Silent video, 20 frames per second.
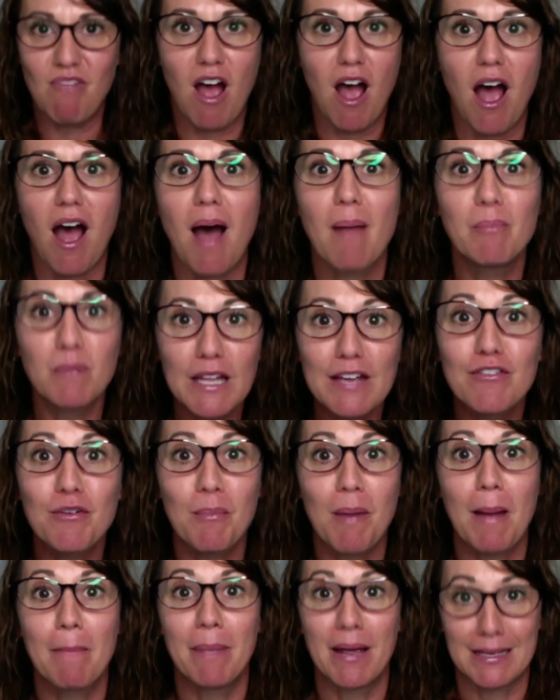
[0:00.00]
I'm living
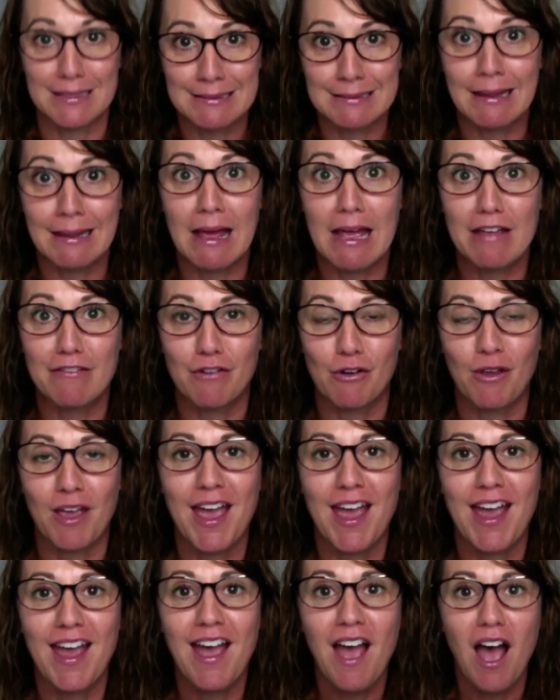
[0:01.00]
my best life.
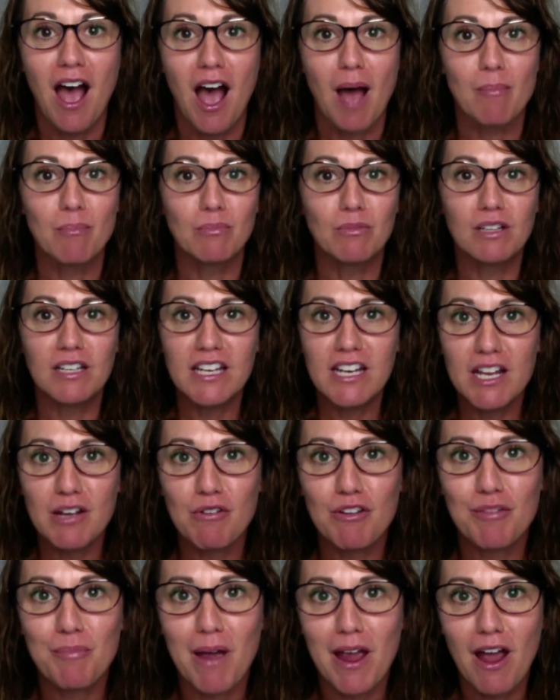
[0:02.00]
Okay, I'm leading
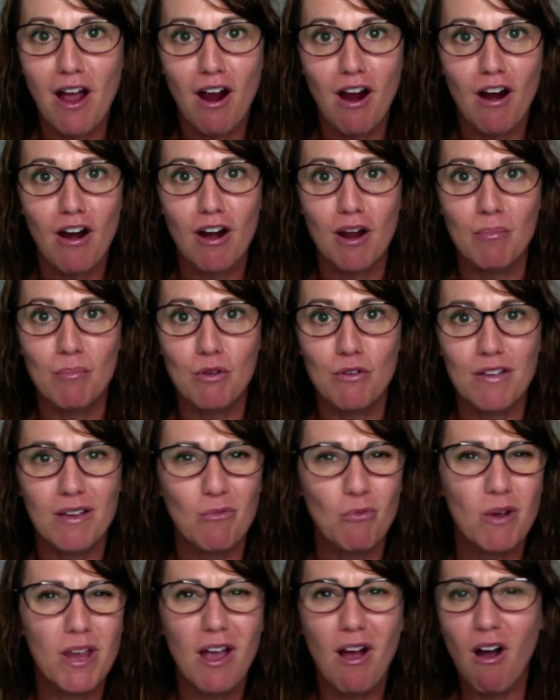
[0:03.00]
with my heart. I'm moving,
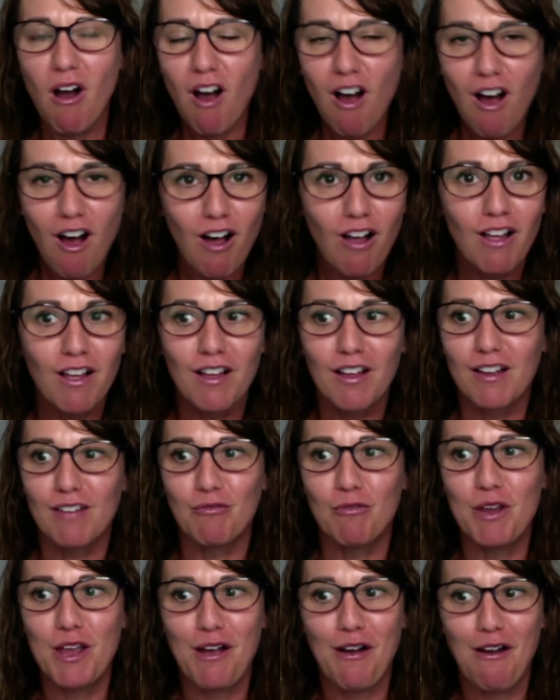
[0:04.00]
and we
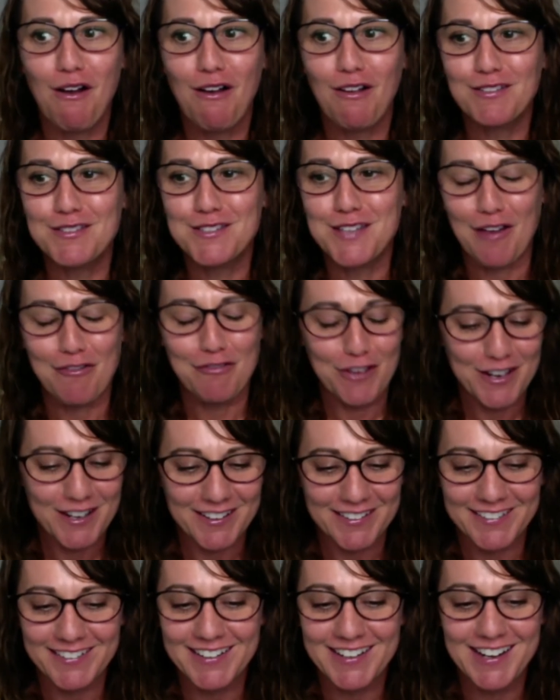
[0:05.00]
all
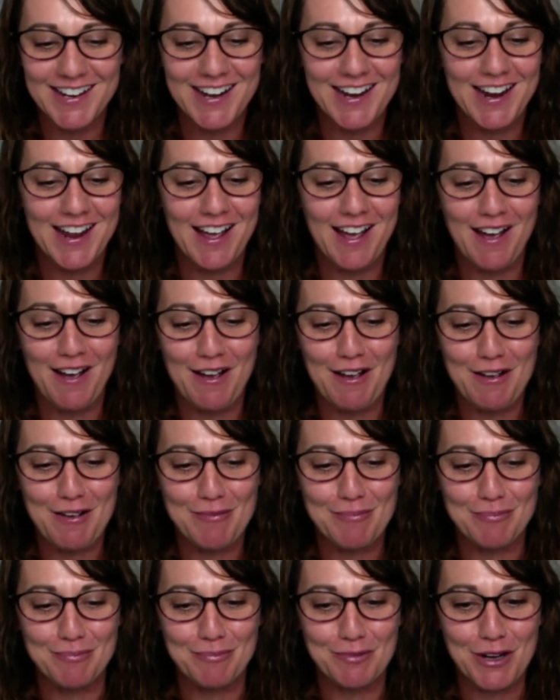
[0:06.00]
definitely
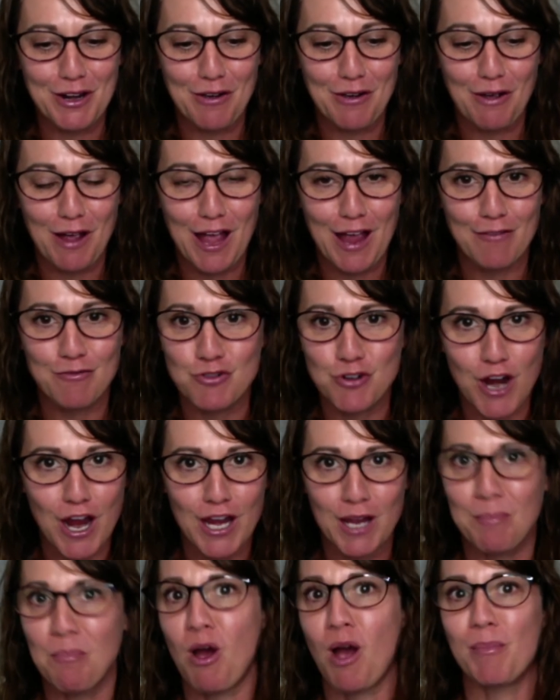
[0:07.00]
have
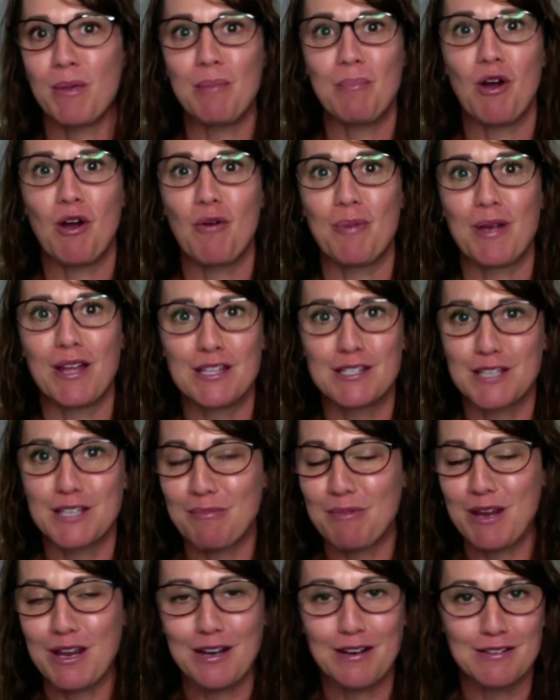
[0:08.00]
dragon mommy moments. I
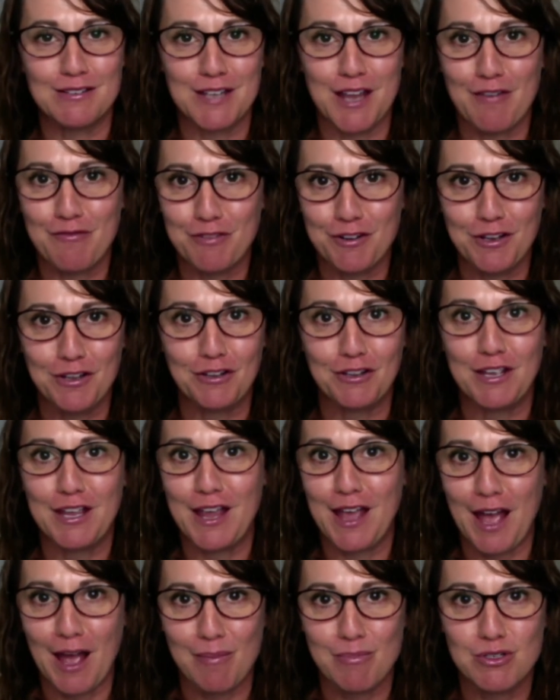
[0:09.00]
mean,
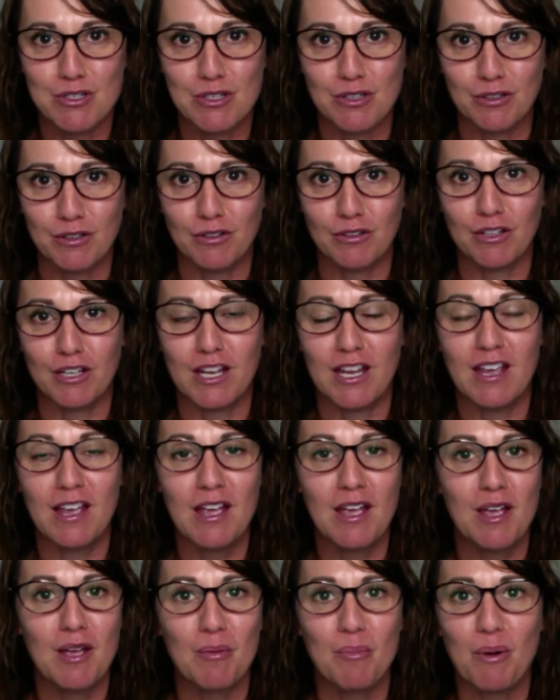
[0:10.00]
definitely, absolutely.
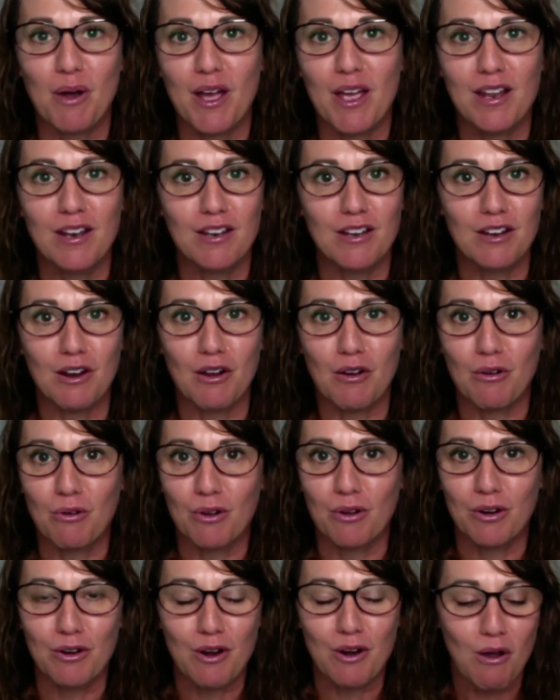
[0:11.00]
But
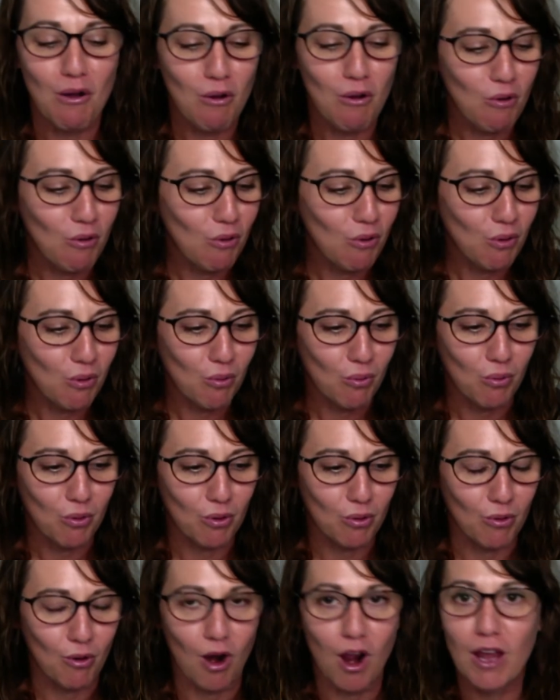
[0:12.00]
no,
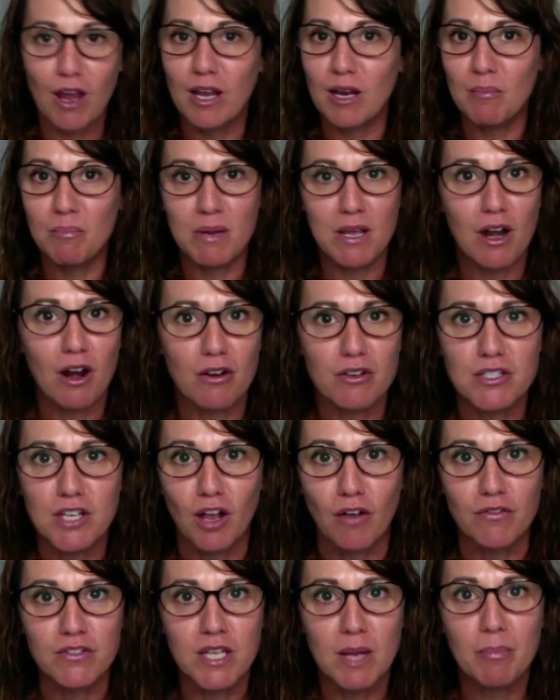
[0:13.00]
we're not going to beat
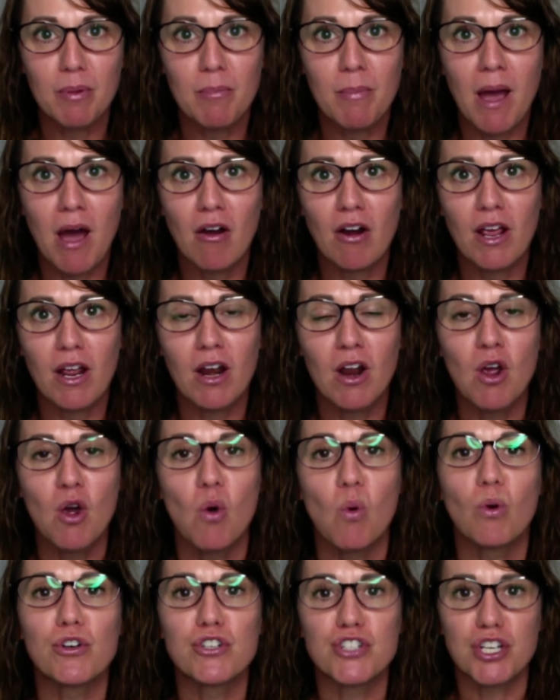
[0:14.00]
ourselves up about it.
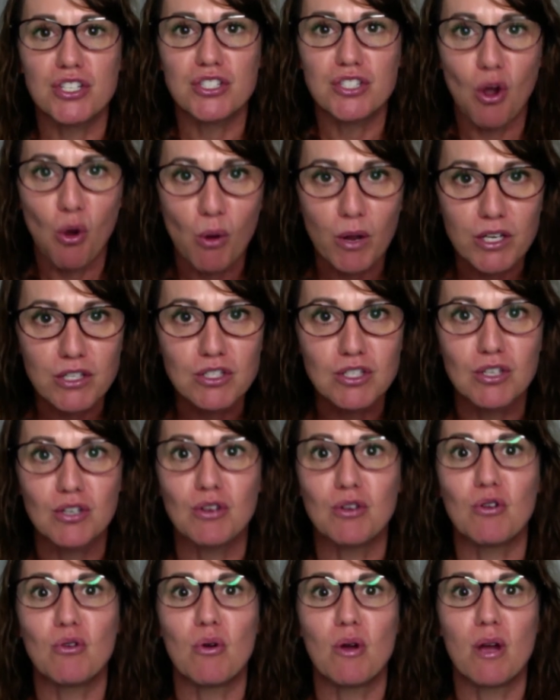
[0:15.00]
We're just going
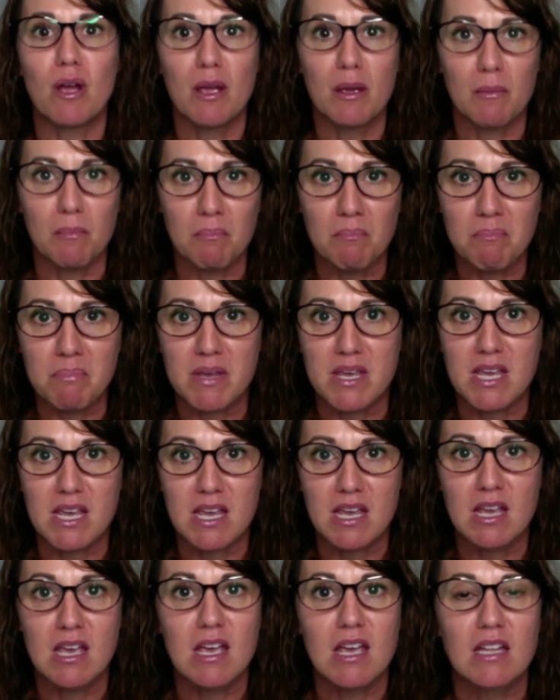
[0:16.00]
to
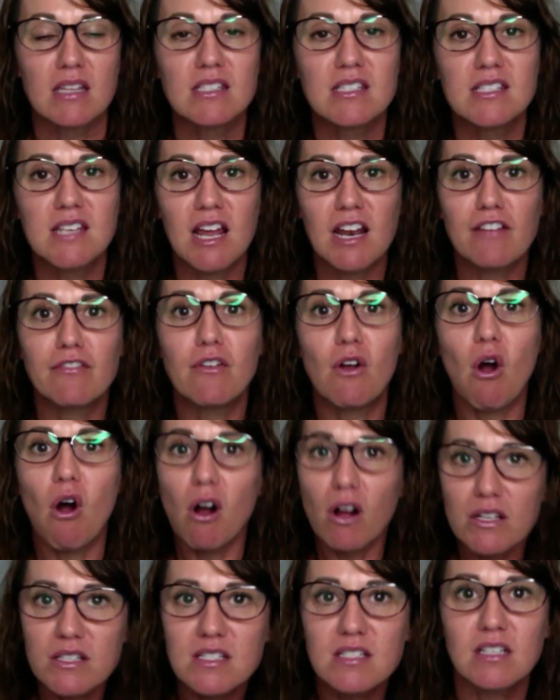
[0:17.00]
be, instead of
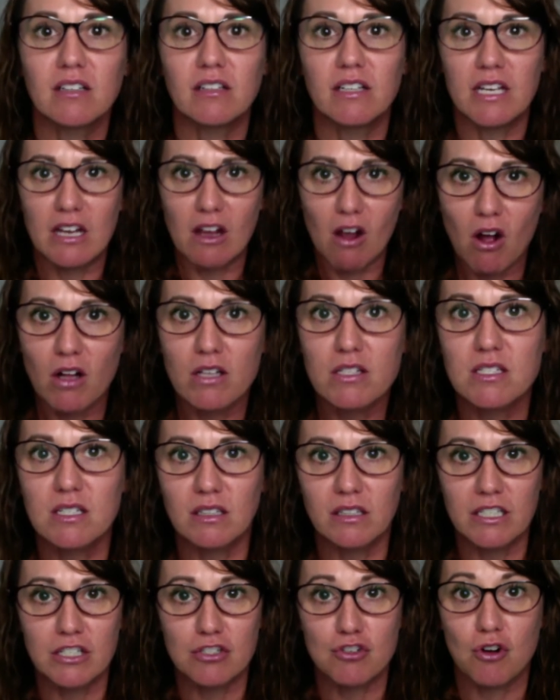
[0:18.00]
constantly
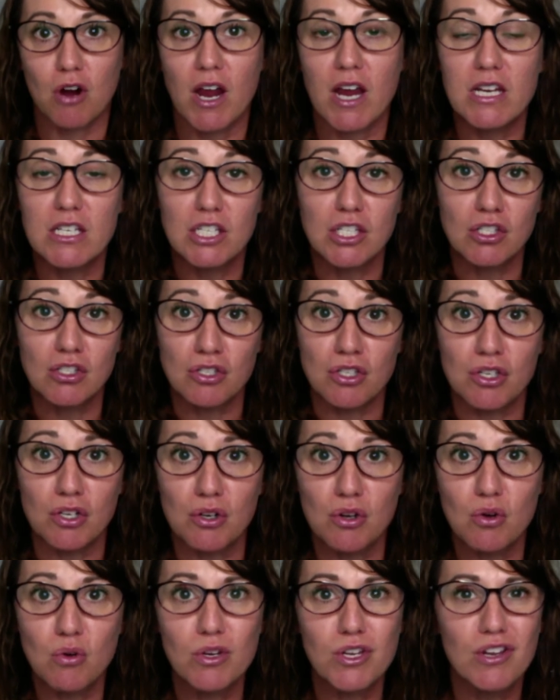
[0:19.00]
trying to
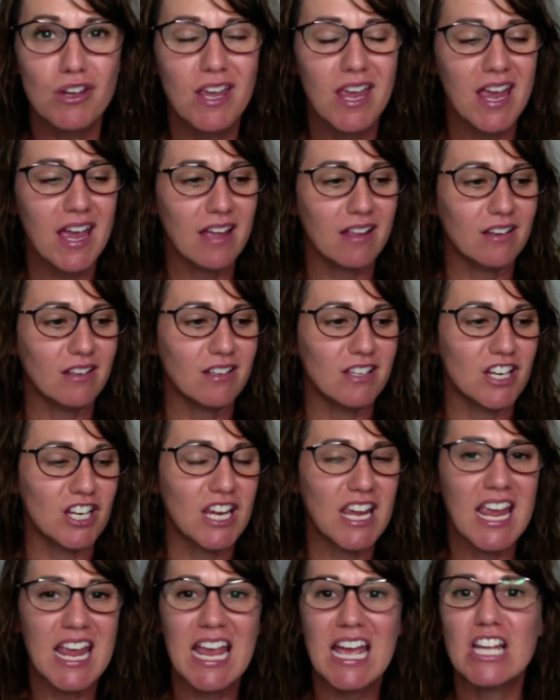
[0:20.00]
do. You
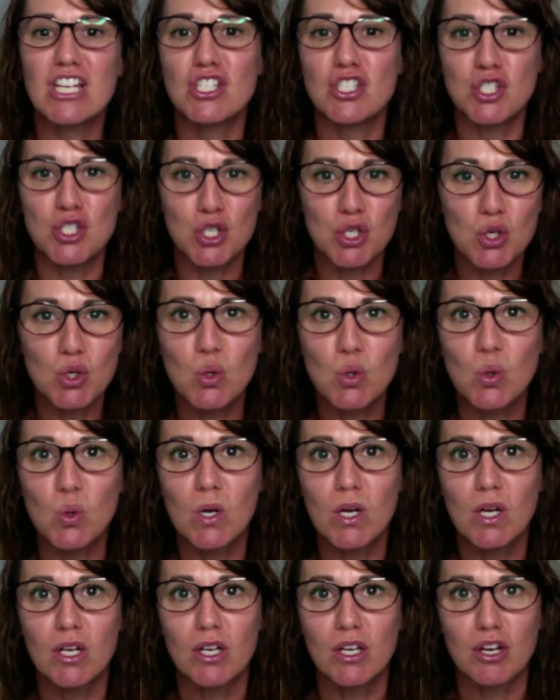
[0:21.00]
can't
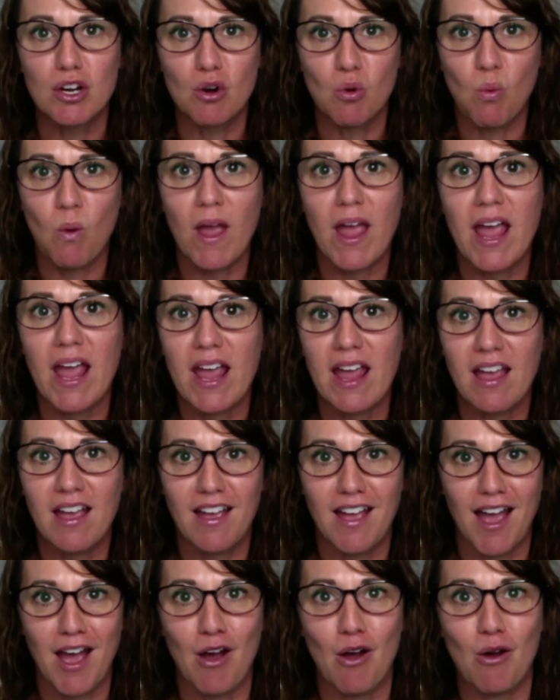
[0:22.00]
do your way
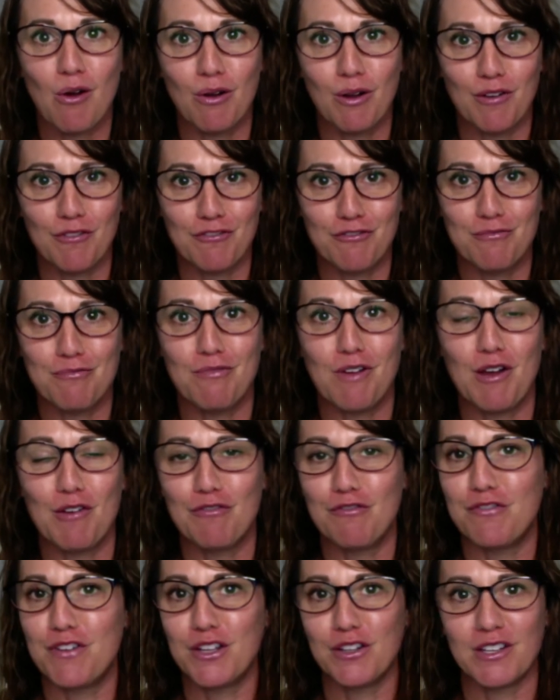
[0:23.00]
out of
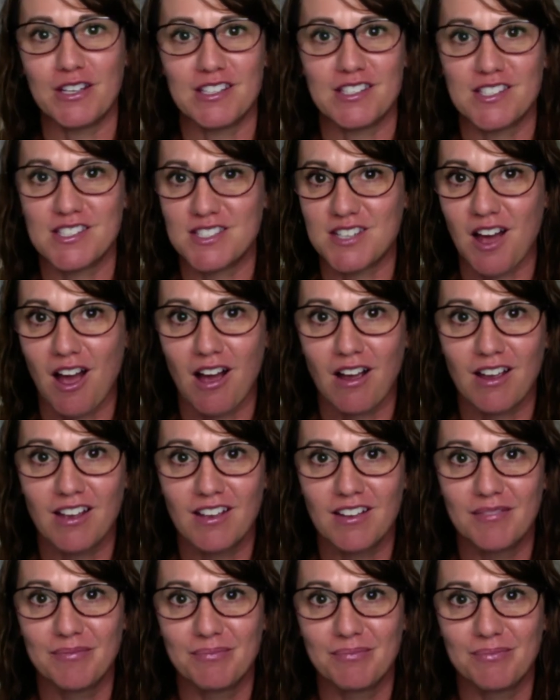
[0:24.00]
feeling stuck.
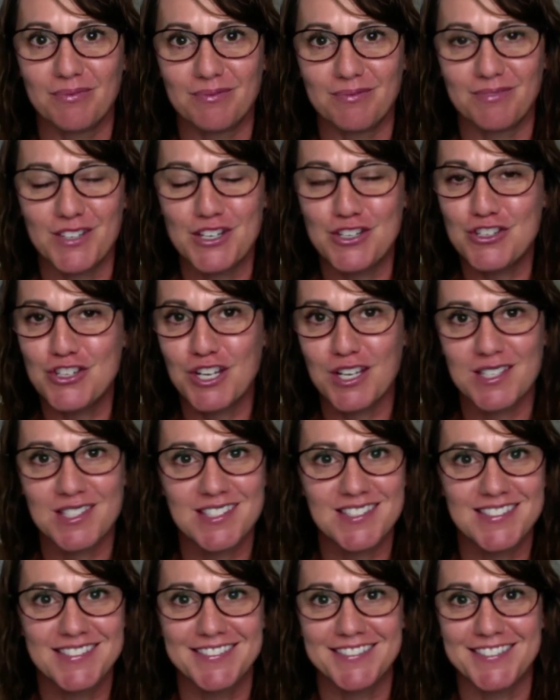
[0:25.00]
You
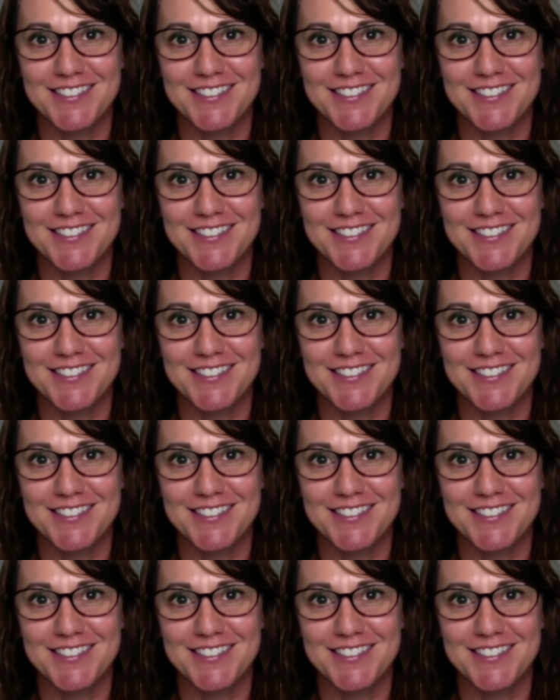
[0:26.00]
just